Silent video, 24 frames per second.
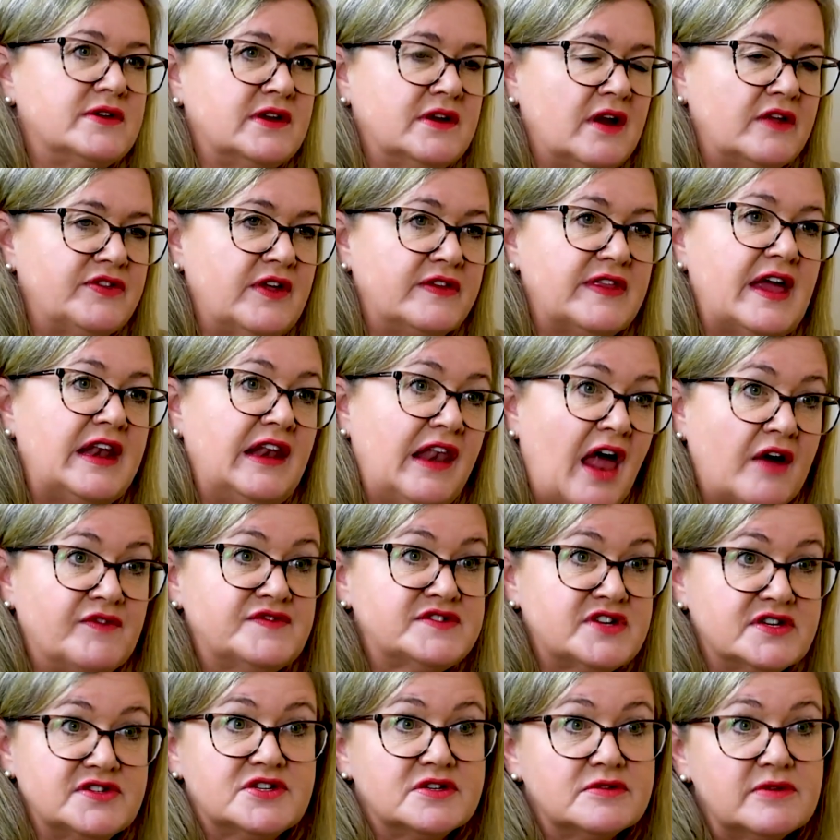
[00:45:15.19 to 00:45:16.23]
that they love
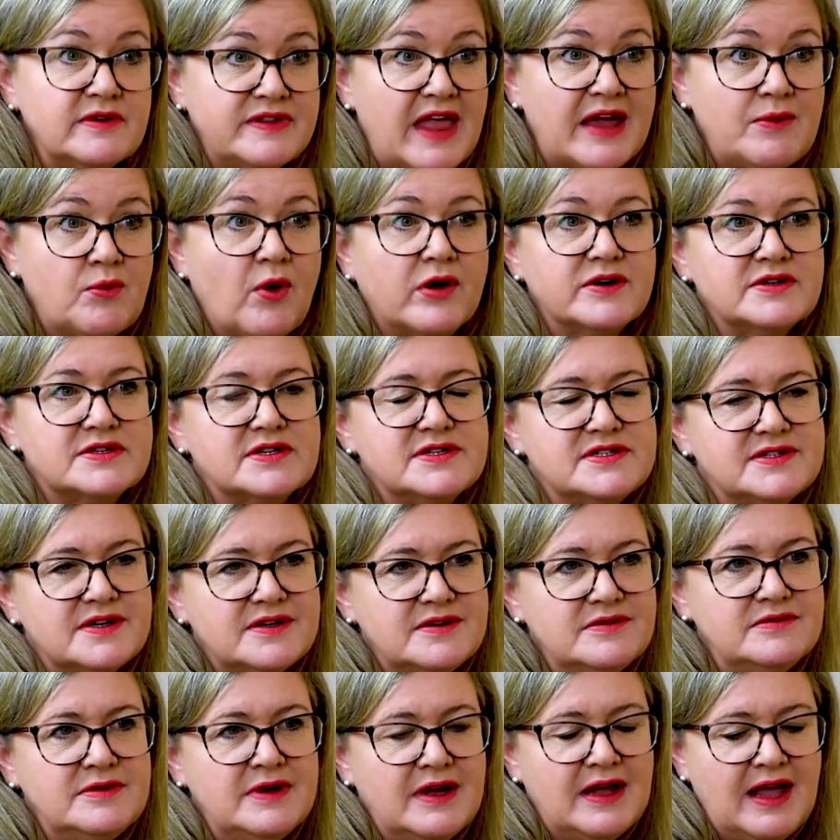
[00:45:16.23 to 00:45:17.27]
to do and they want to
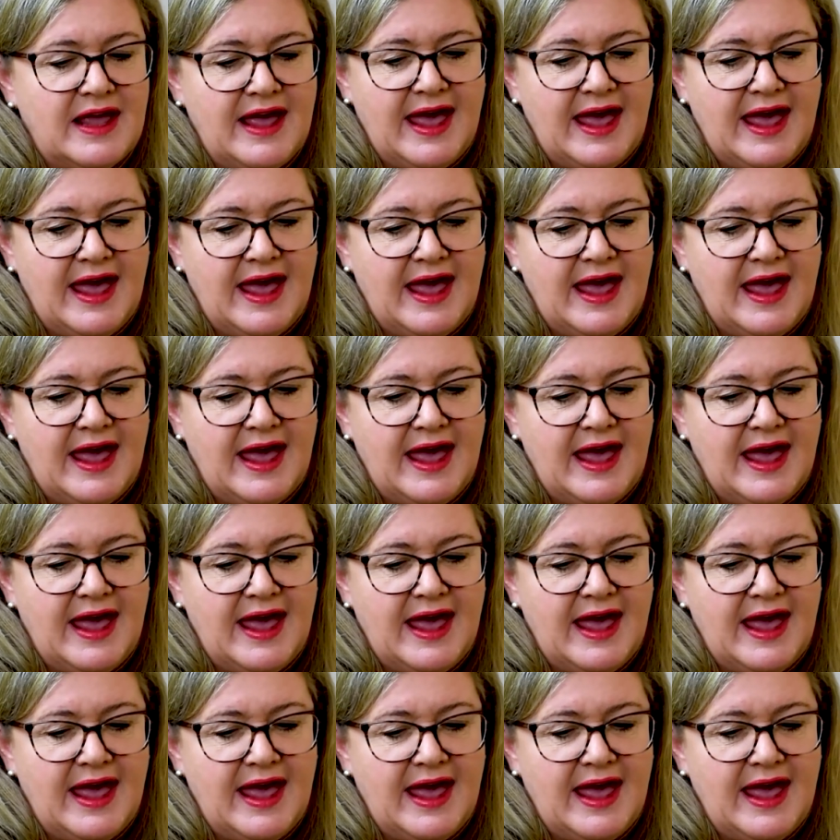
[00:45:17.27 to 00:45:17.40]
do.